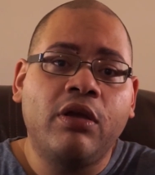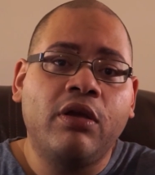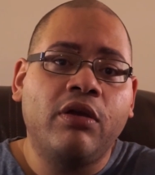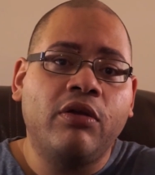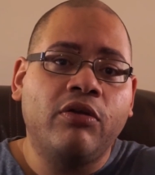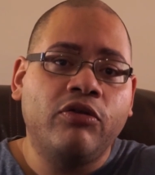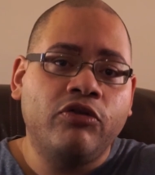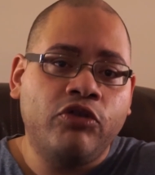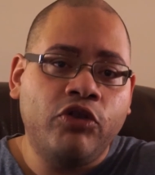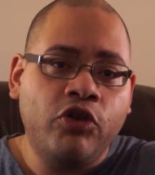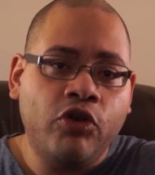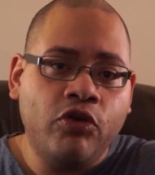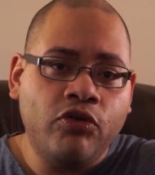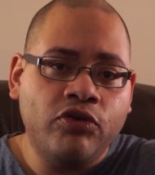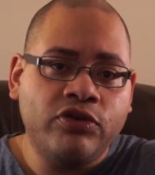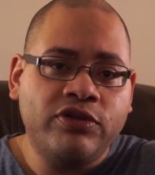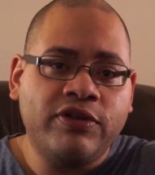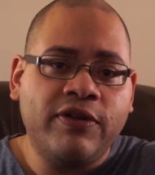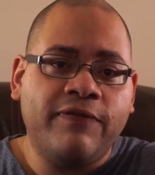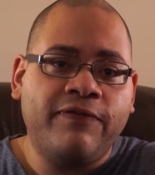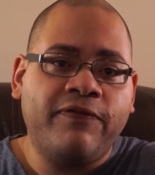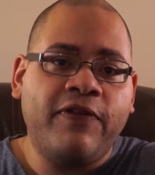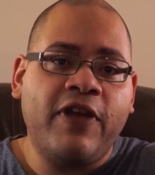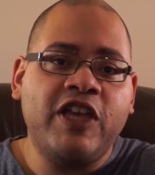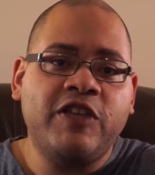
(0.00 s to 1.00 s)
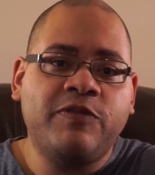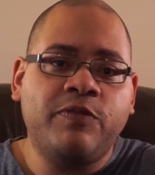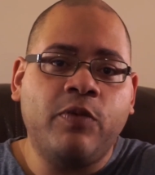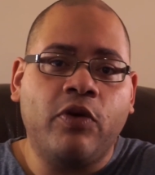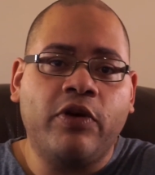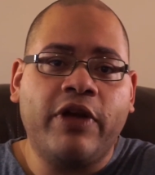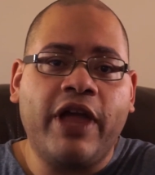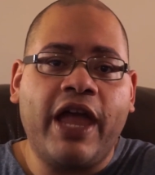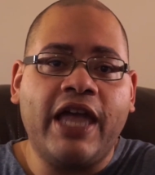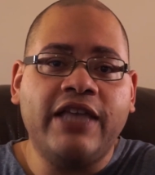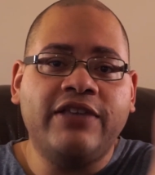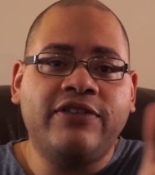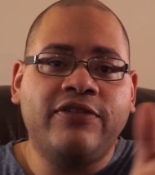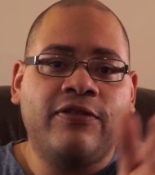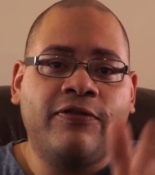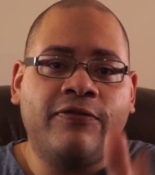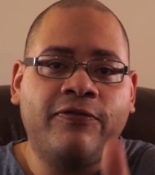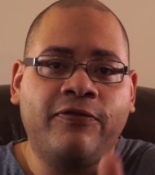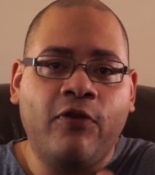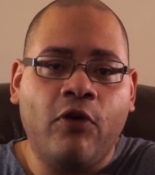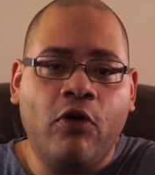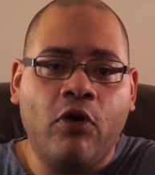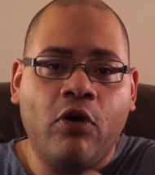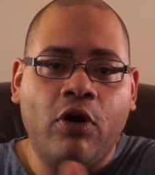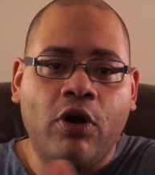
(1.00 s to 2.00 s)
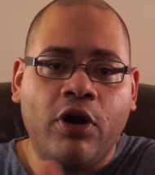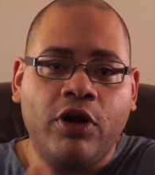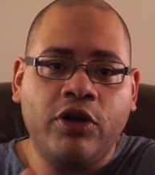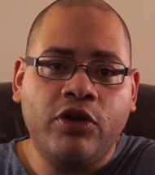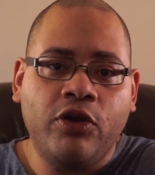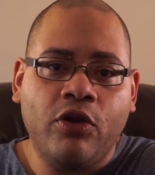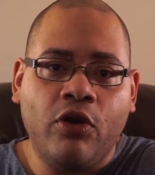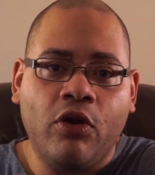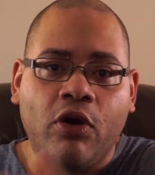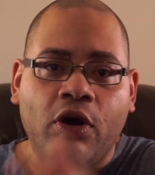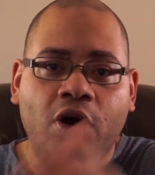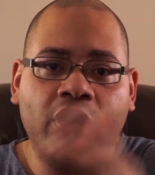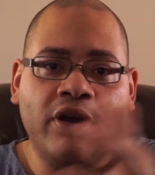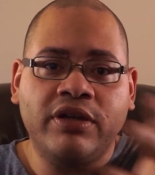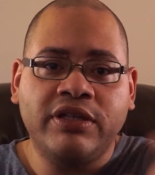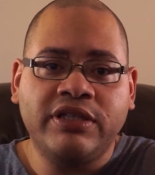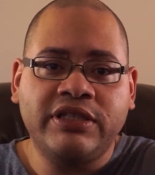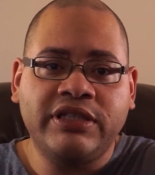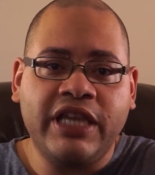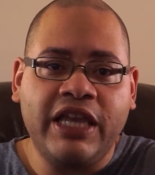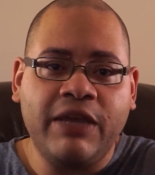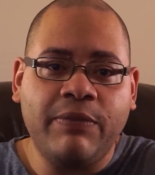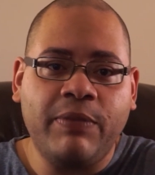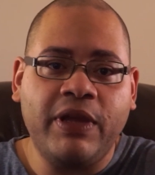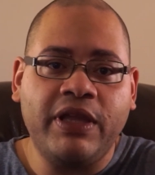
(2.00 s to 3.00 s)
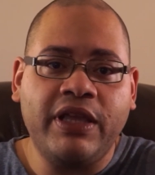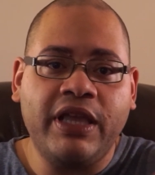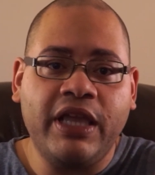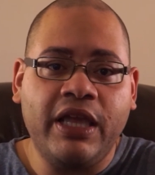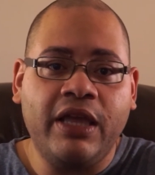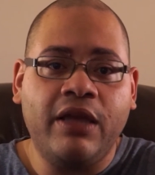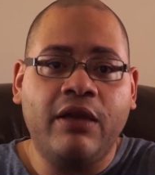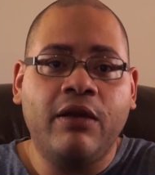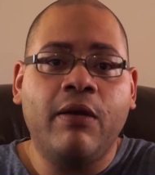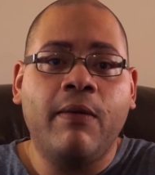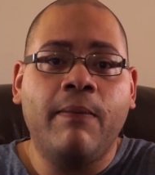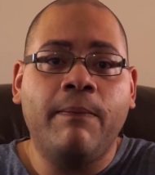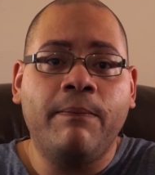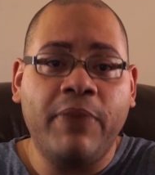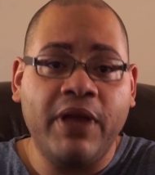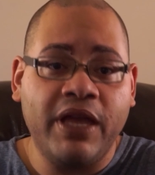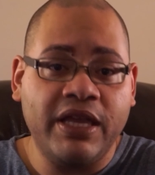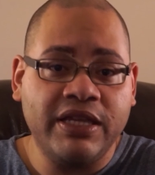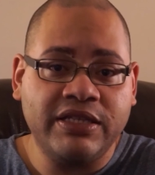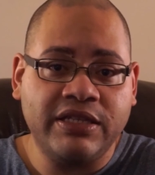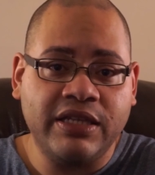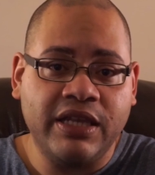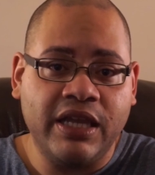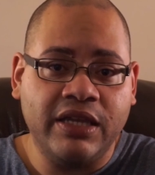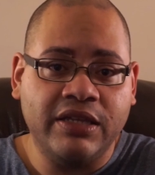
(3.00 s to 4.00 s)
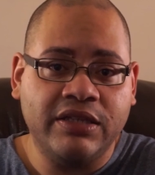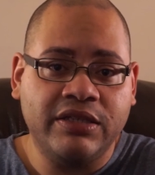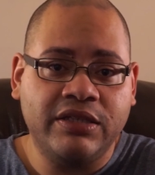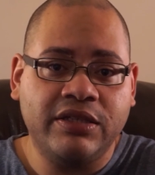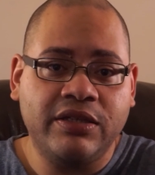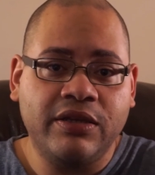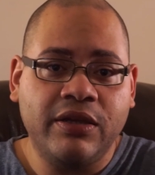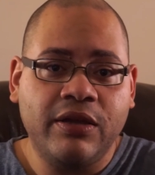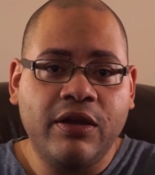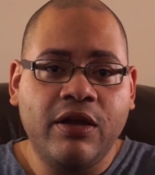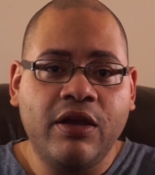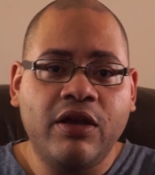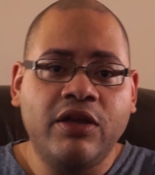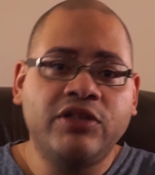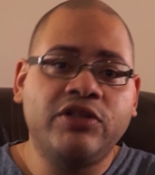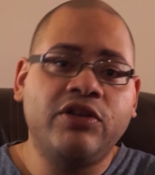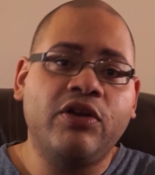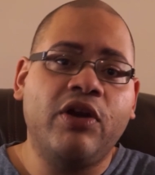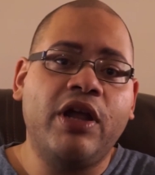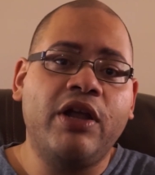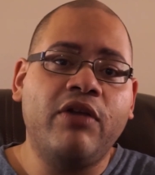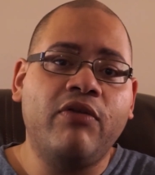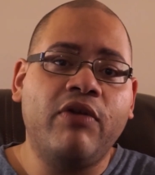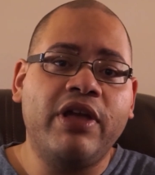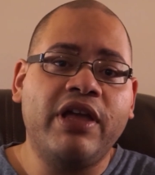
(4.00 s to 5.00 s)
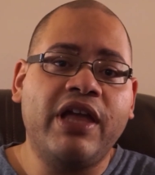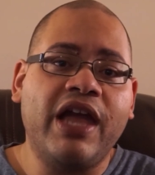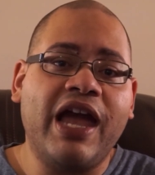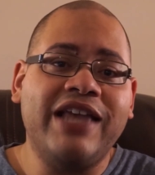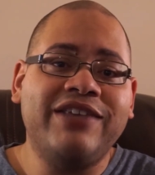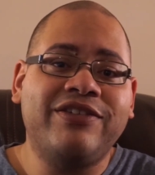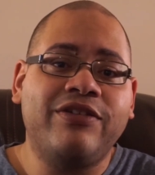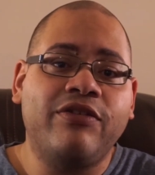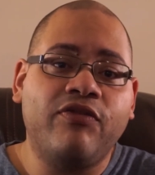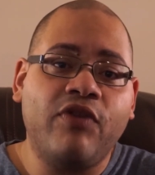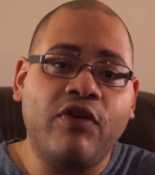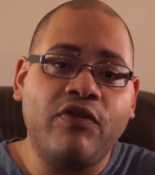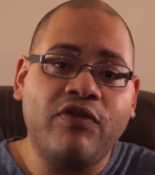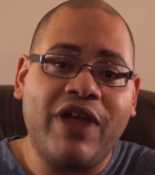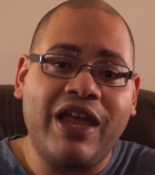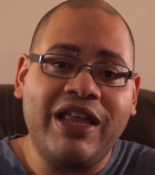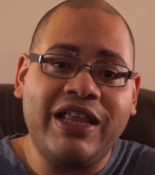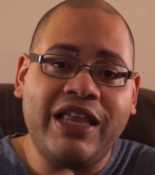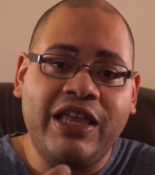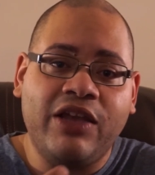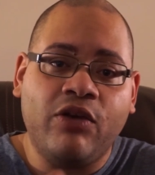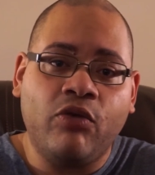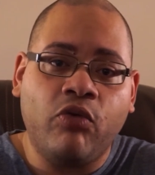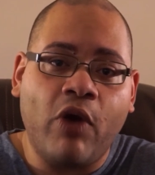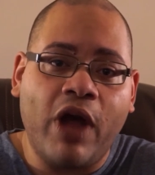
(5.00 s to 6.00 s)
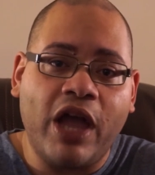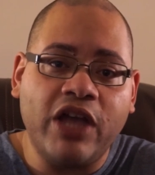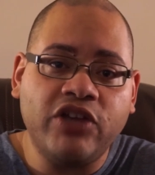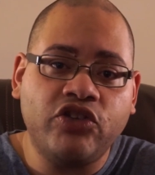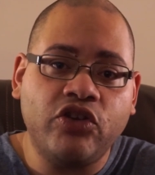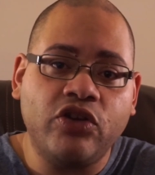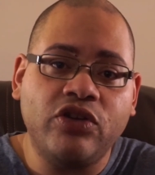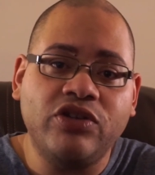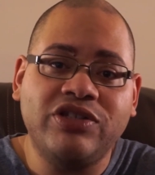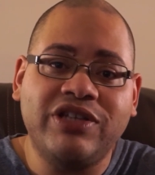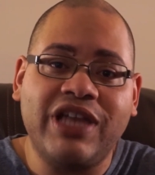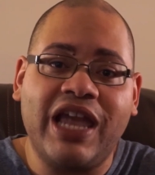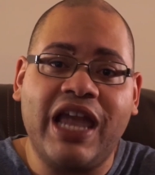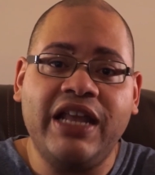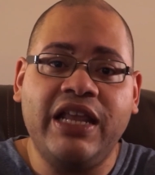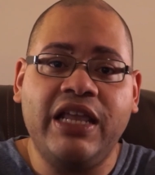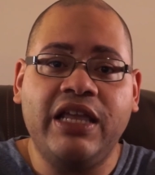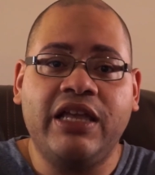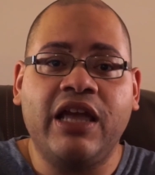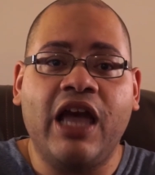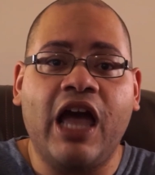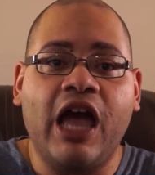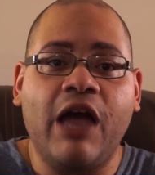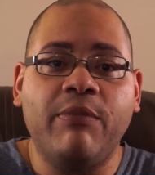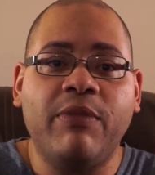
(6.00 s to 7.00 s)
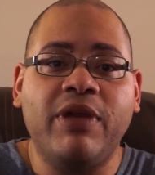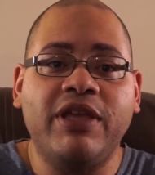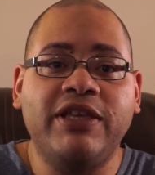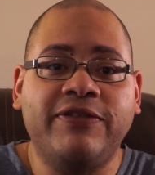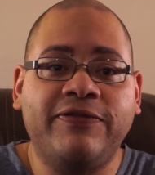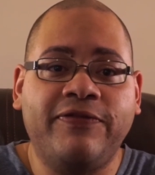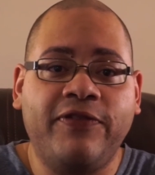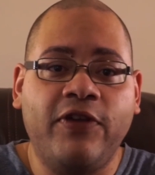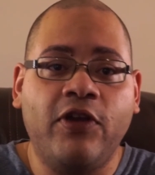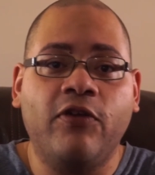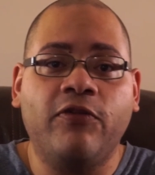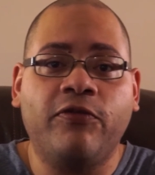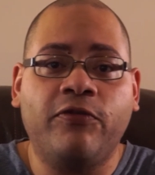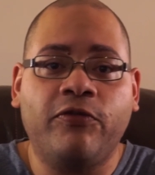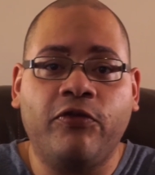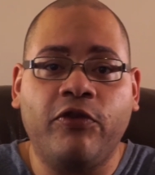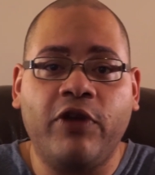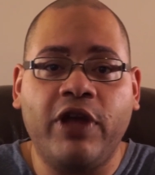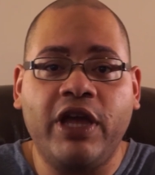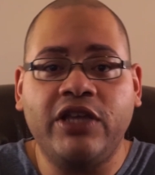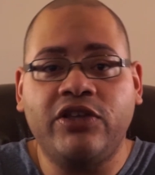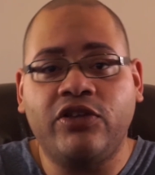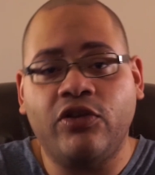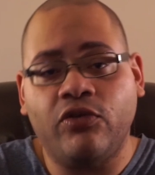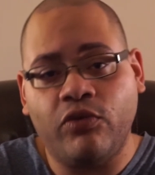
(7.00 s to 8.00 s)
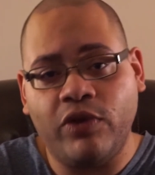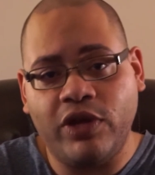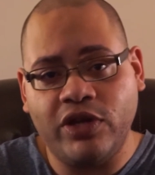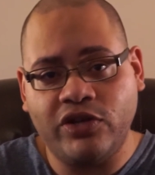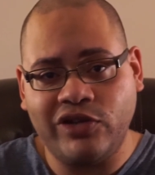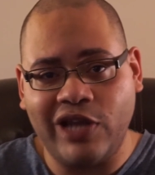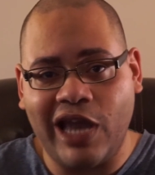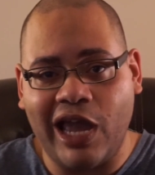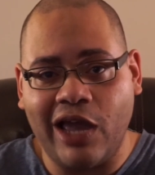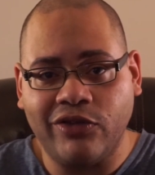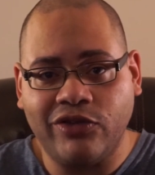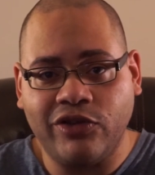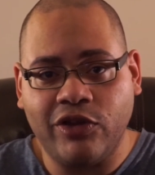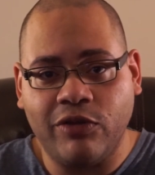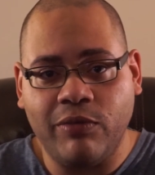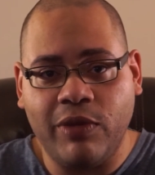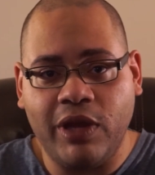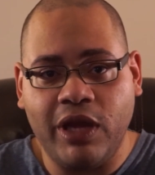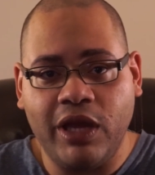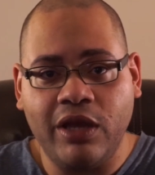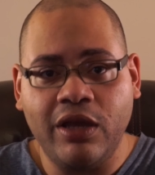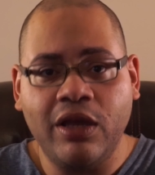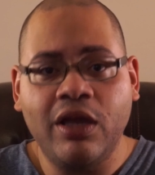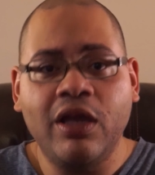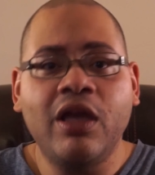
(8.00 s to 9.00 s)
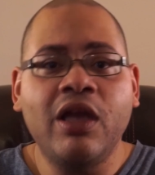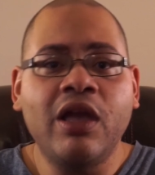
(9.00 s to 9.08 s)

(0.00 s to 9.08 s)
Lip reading: use Facebook ads for your CBD business. So anyway, guys, if you have any questions, any comments, feel free to reach out to me.